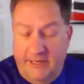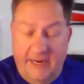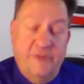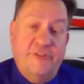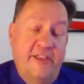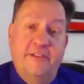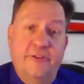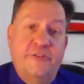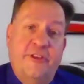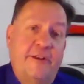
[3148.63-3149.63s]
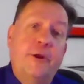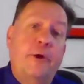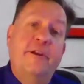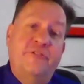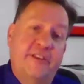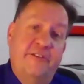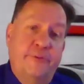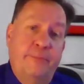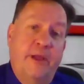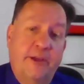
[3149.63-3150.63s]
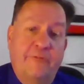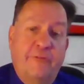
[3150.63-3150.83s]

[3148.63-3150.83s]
and I'll say this, I don't always say this about